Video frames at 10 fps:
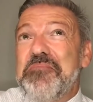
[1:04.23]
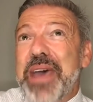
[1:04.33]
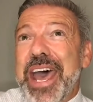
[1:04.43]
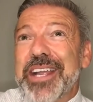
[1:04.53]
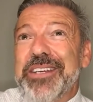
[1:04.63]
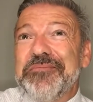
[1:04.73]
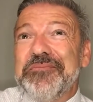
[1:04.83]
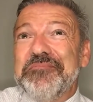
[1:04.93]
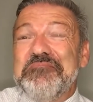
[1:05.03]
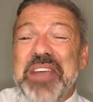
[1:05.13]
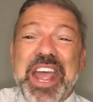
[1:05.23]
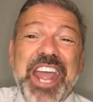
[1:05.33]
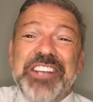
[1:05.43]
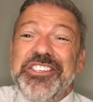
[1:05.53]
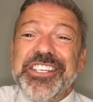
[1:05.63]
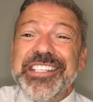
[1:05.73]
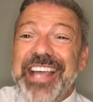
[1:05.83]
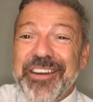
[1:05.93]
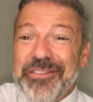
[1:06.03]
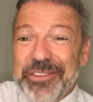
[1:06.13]
back and just
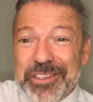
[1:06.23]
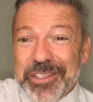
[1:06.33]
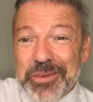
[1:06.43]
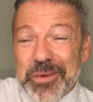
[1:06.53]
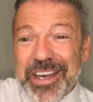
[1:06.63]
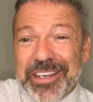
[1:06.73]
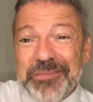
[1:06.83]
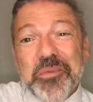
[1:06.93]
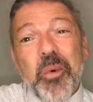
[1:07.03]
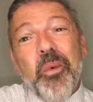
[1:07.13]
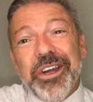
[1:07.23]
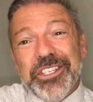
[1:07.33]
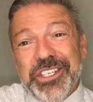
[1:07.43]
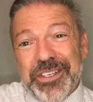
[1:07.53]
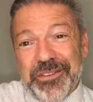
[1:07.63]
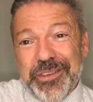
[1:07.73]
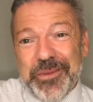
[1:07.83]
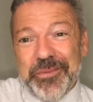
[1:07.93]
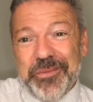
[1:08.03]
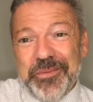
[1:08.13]
laugh for a little while watching a
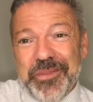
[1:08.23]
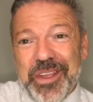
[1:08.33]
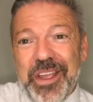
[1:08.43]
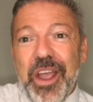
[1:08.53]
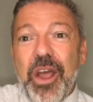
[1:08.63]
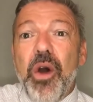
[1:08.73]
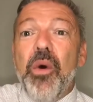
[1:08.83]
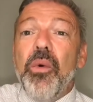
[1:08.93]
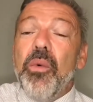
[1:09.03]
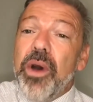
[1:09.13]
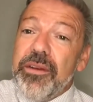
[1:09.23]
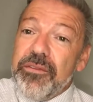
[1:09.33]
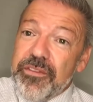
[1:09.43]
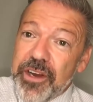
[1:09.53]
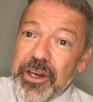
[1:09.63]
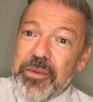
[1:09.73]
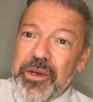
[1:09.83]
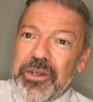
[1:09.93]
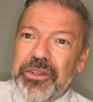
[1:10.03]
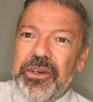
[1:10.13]
film. One very
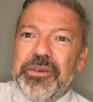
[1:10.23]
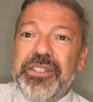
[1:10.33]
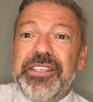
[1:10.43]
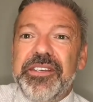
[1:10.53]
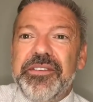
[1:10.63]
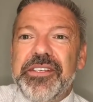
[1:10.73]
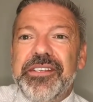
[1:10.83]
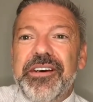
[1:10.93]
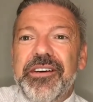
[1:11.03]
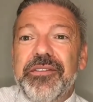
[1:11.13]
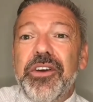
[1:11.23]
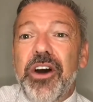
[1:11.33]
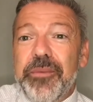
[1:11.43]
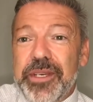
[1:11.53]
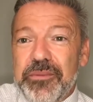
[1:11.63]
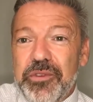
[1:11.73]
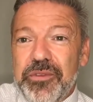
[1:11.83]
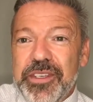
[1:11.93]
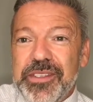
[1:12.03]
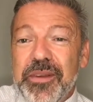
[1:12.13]
well-known series of comedy
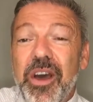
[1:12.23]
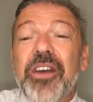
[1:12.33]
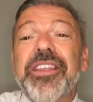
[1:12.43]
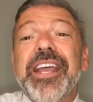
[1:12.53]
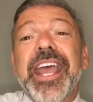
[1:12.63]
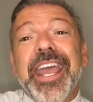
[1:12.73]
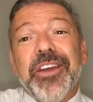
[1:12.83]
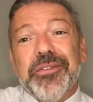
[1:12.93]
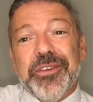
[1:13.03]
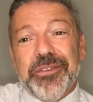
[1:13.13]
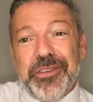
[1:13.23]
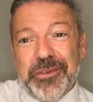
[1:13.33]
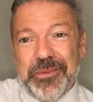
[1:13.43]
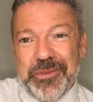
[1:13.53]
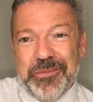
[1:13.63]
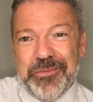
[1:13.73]
movies are the Hangover films.